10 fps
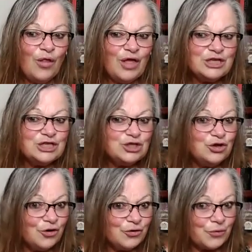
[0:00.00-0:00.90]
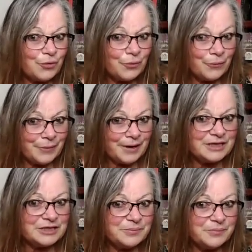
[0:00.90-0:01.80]
Well, that's not
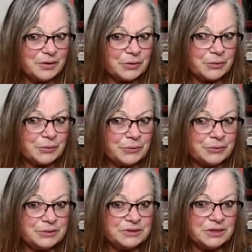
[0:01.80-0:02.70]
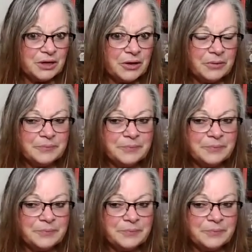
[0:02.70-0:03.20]
correct, because